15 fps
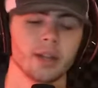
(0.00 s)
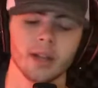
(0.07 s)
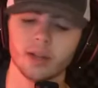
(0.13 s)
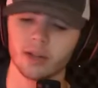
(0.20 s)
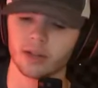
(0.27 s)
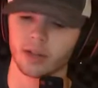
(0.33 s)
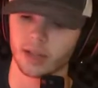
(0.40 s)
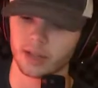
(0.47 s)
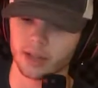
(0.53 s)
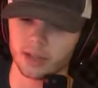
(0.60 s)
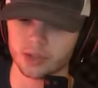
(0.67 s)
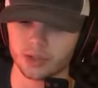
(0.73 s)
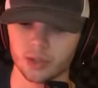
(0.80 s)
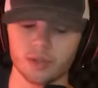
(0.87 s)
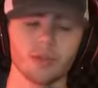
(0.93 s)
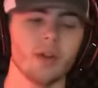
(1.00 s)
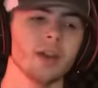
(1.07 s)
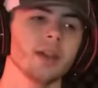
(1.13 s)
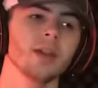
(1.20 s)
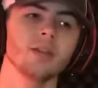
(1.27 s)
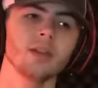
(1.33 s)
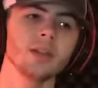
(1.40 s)
They don't, they're so funny,
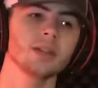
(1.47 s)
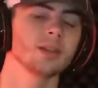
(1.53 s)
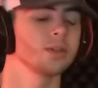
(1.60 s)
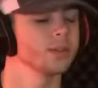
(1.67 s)
they don't need to.